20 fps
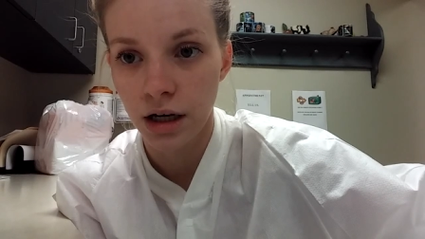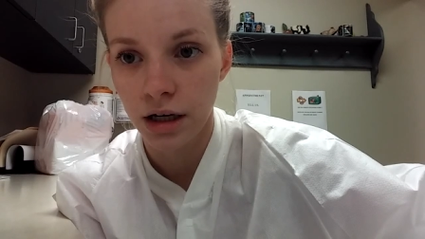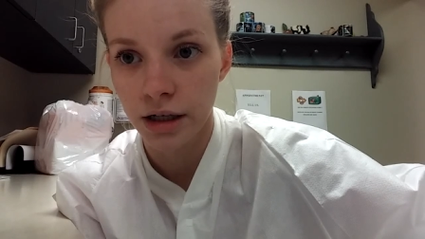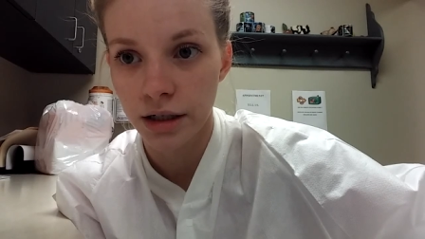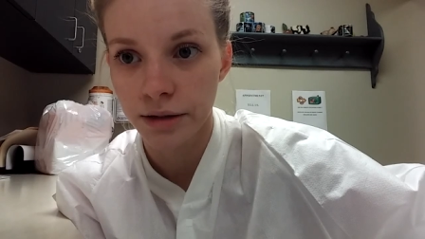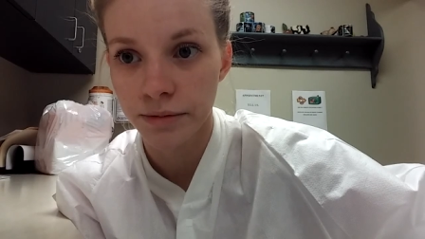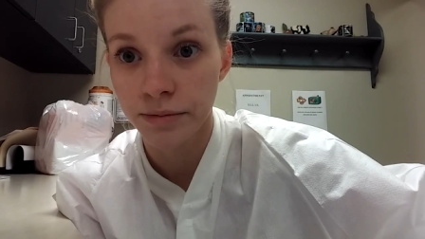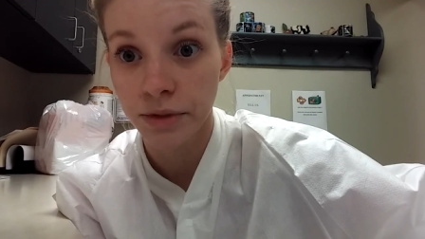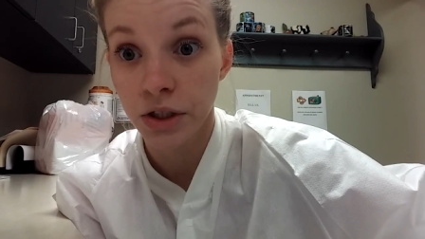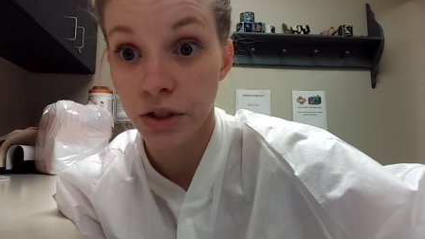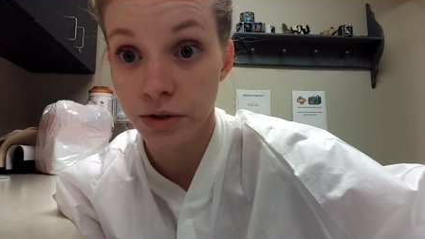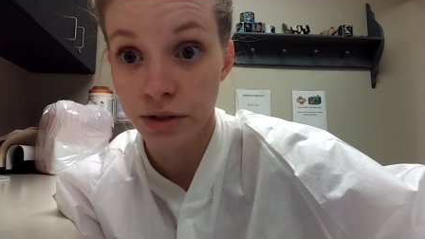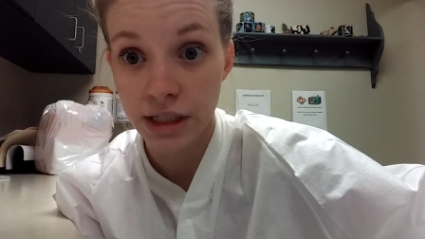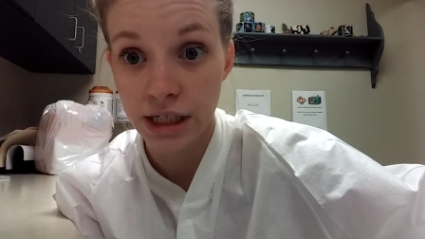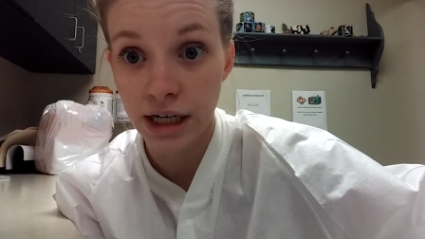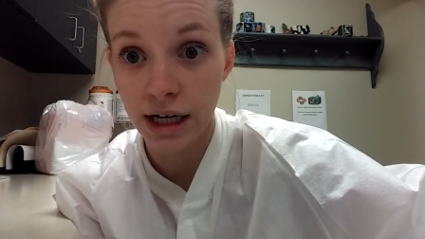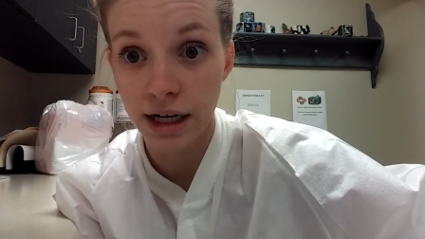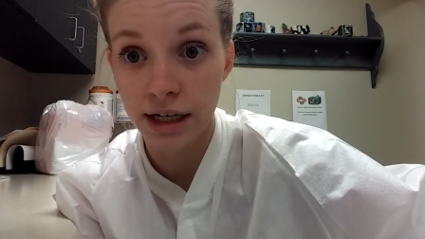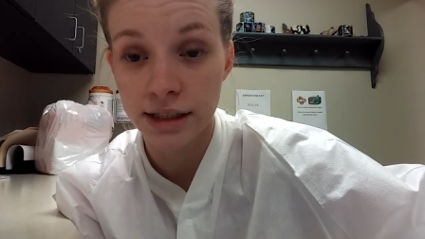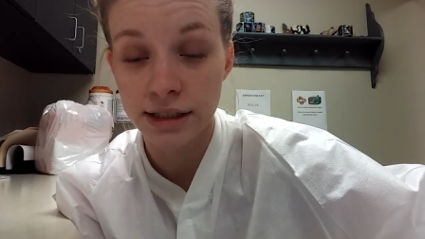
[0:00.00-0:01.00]
uh, um,
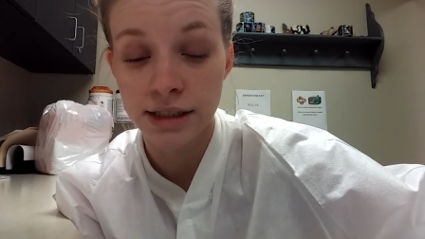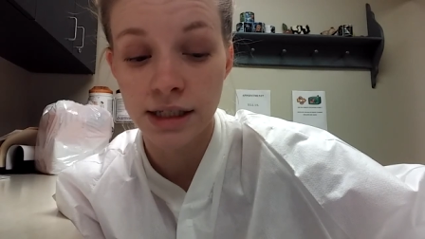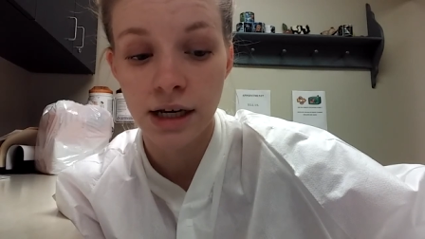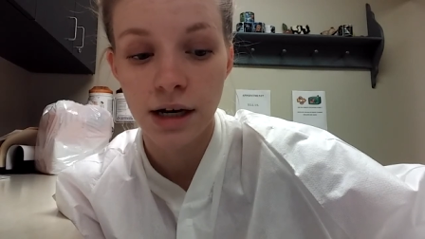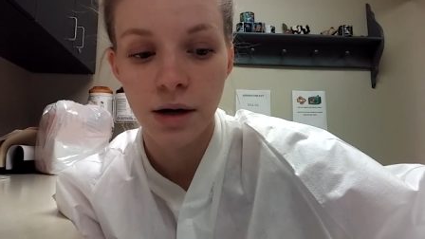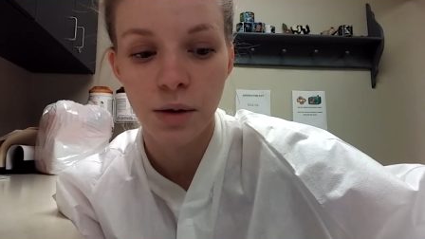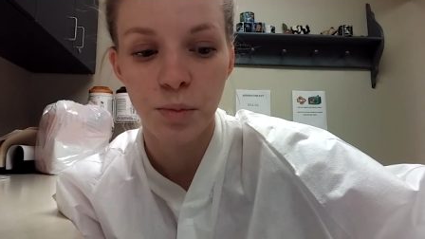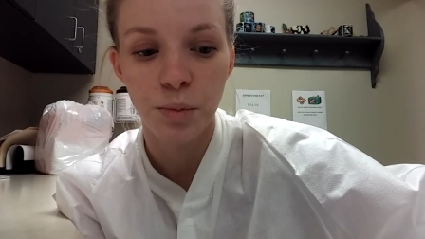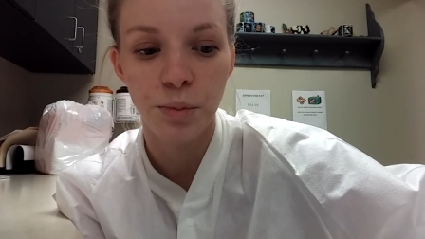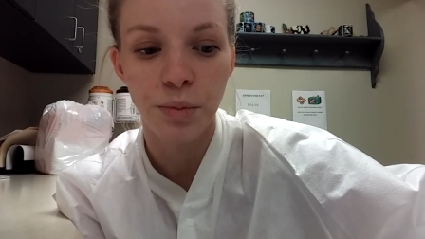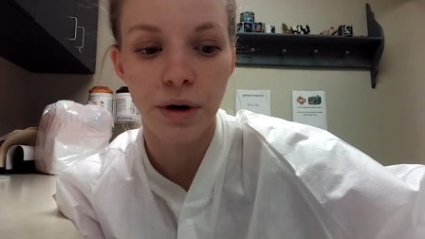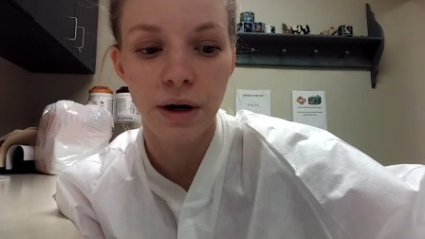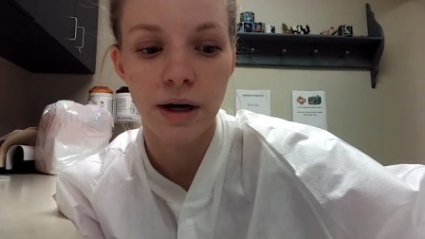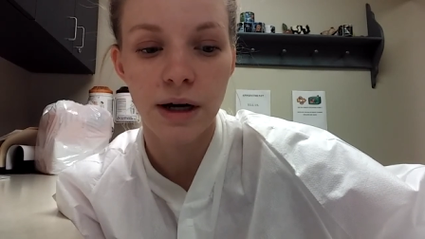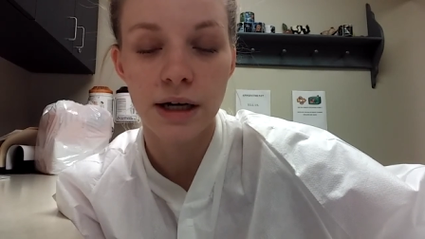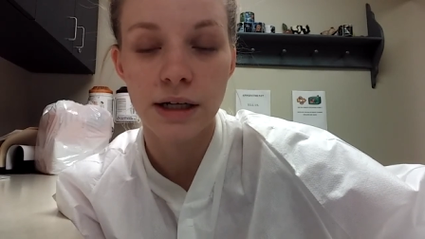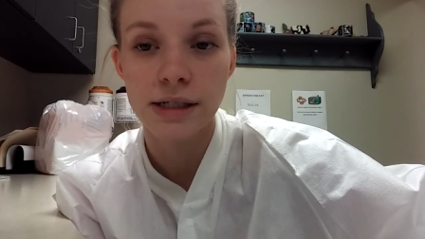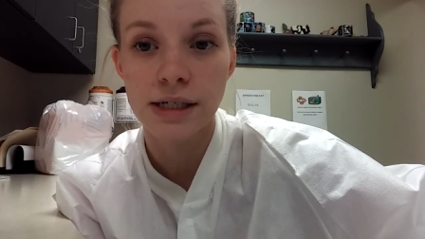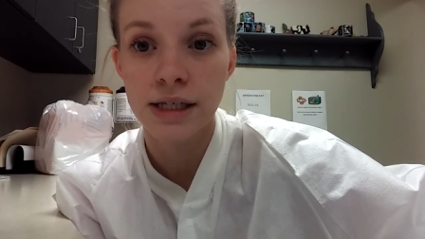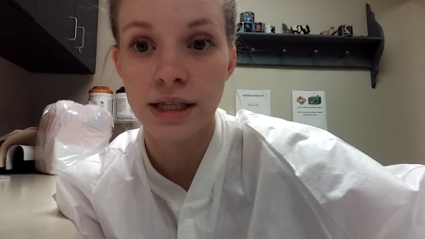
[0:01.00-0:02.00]
UTIs,
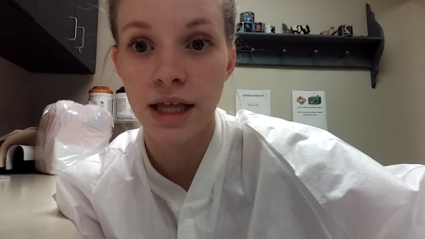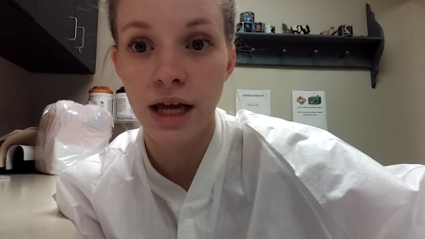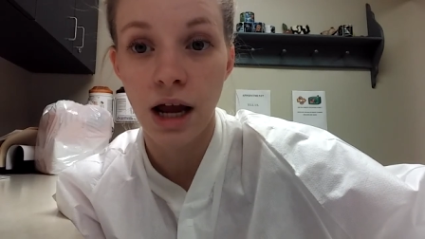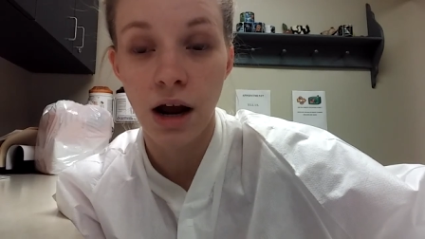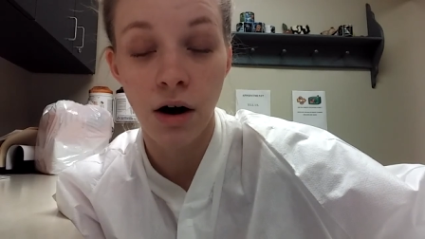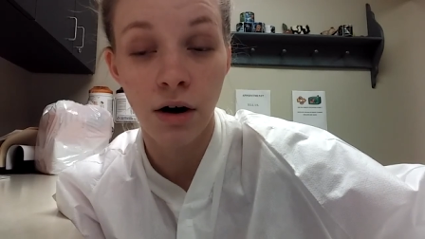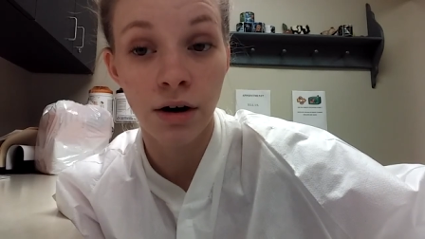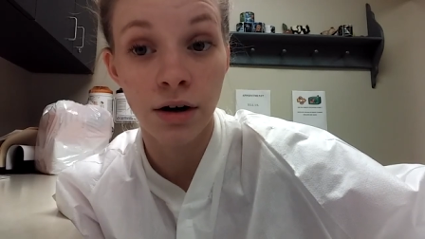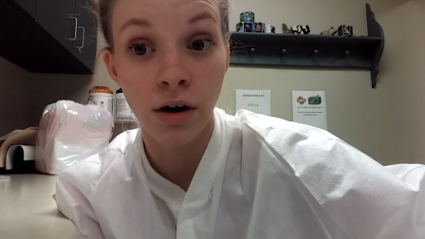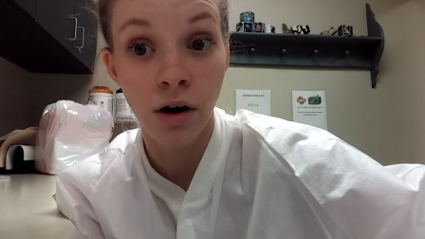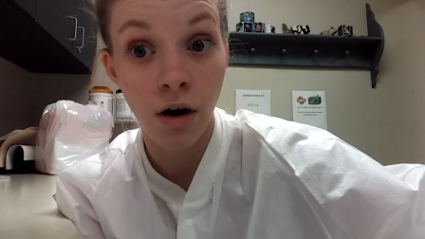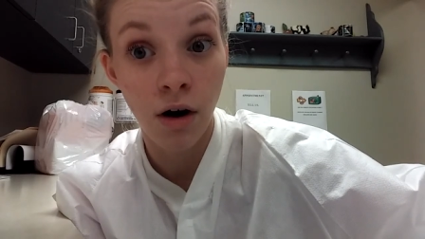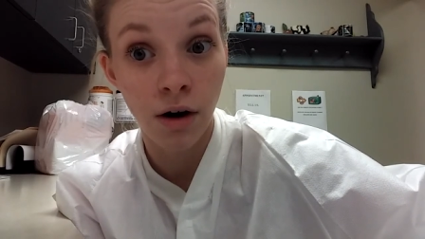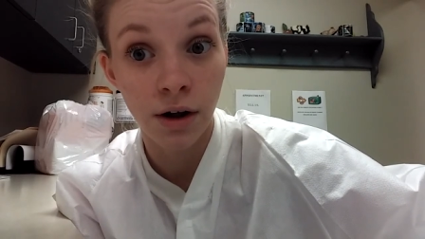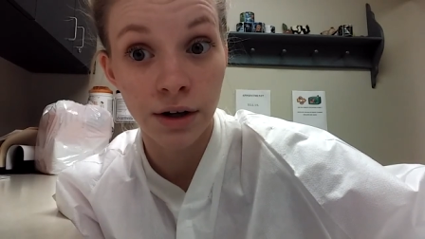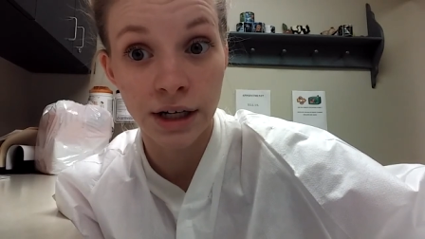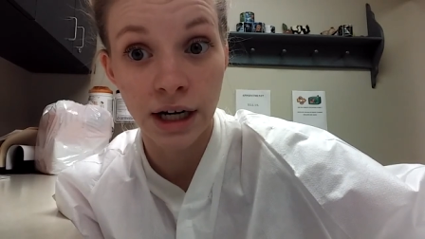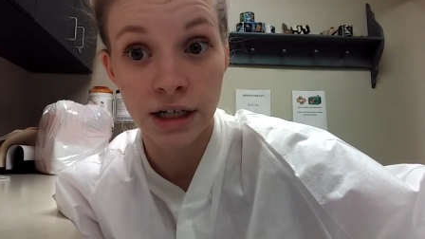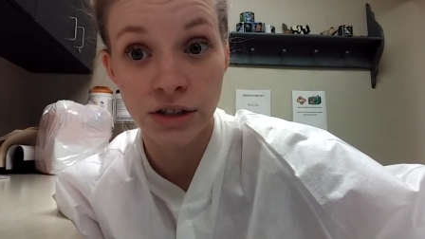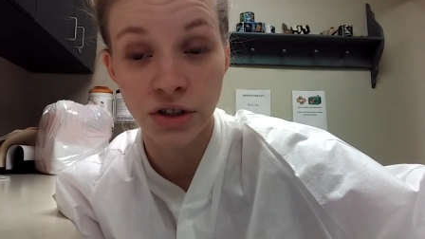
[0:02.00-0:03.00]
but they aren't
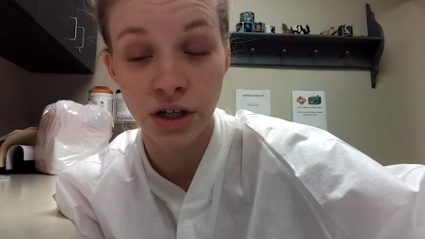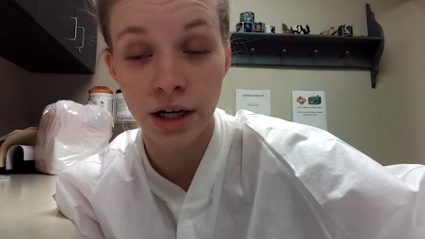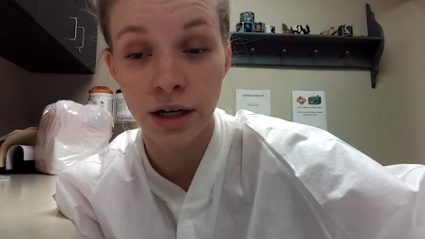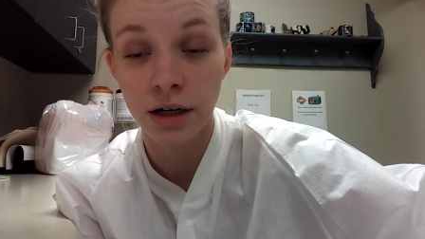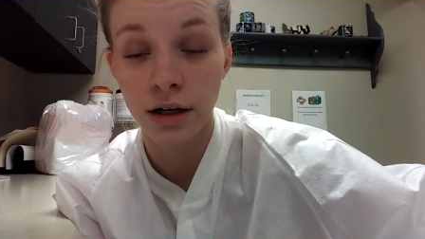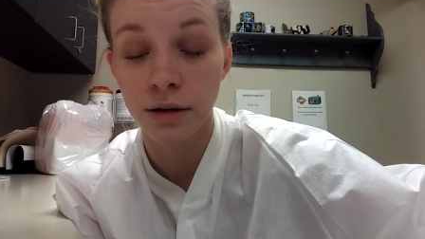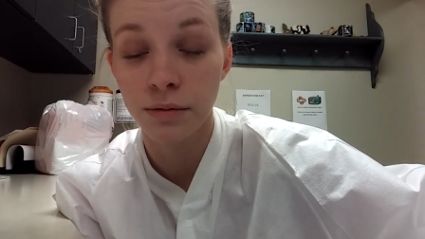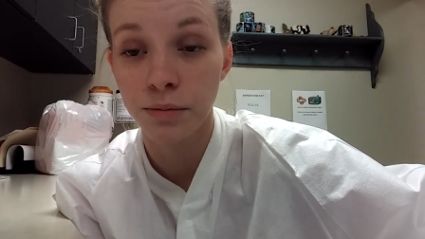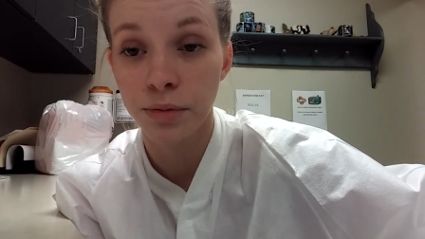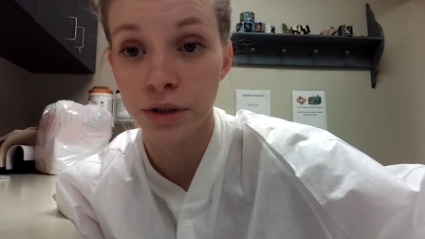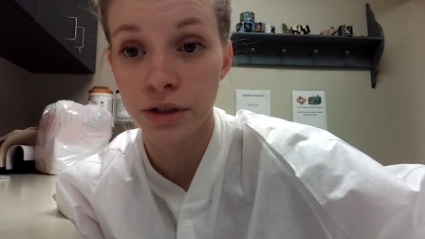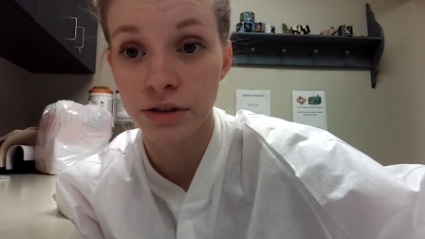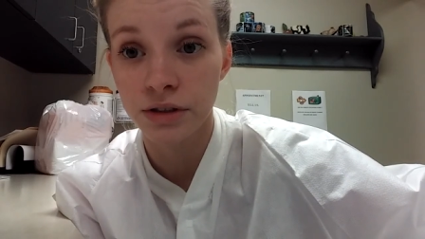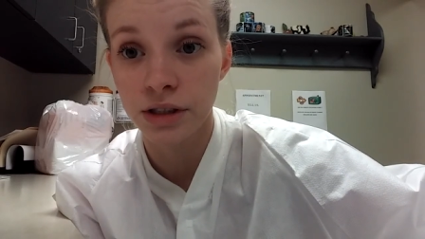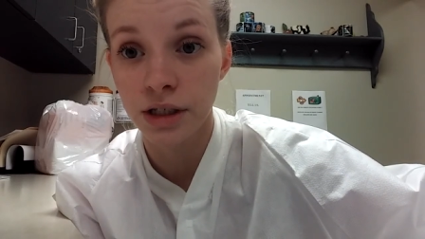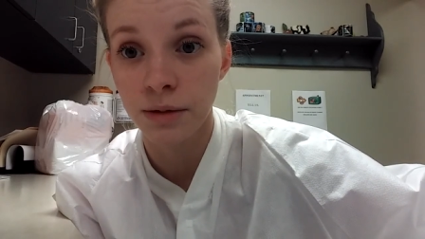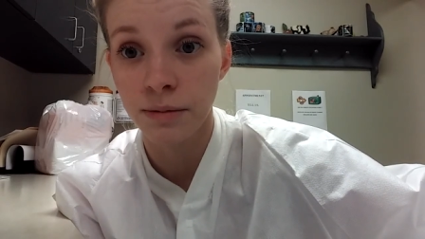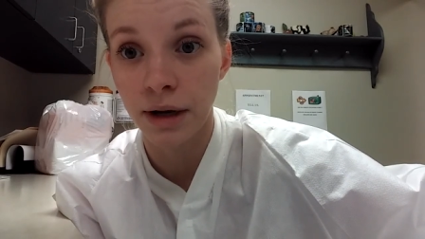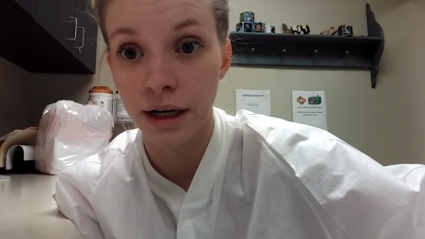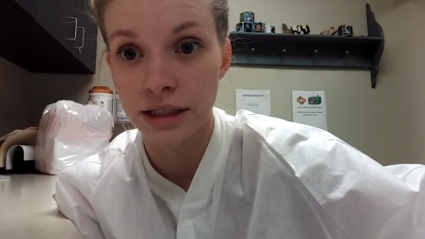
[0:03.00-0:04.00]
all nitrate
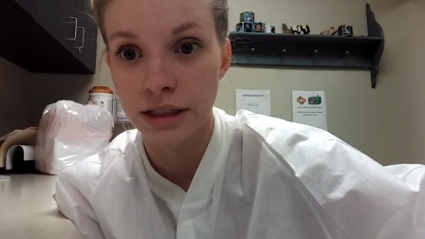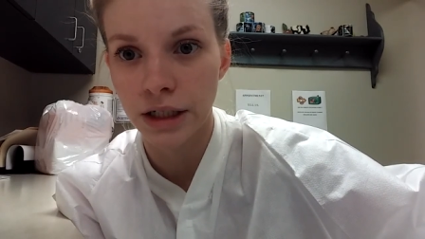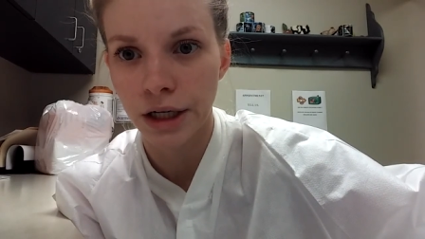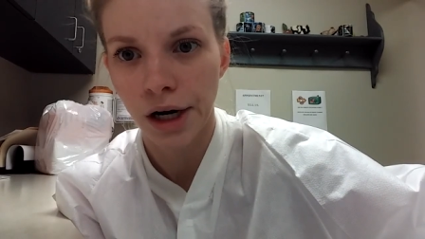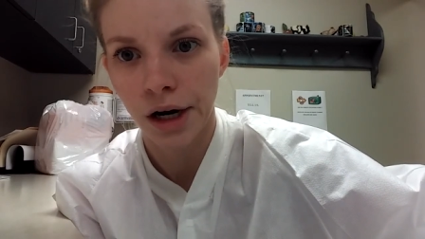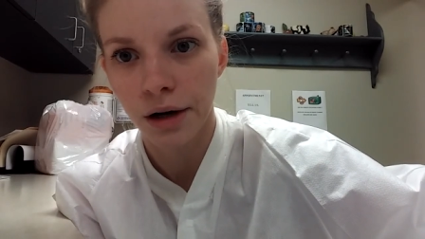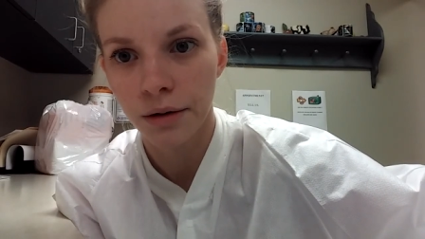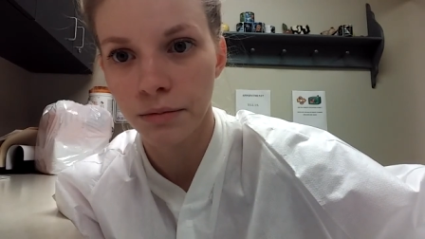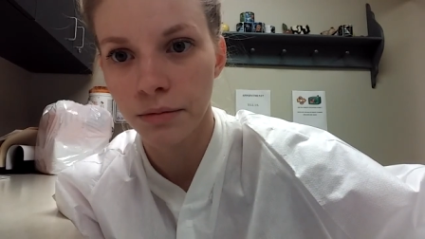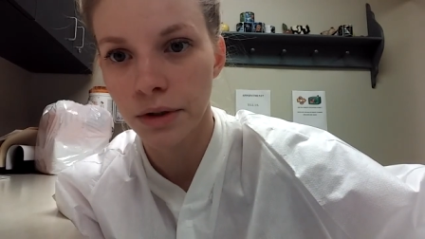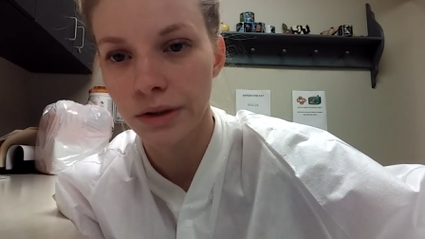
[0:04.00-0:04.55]
producing bacteria,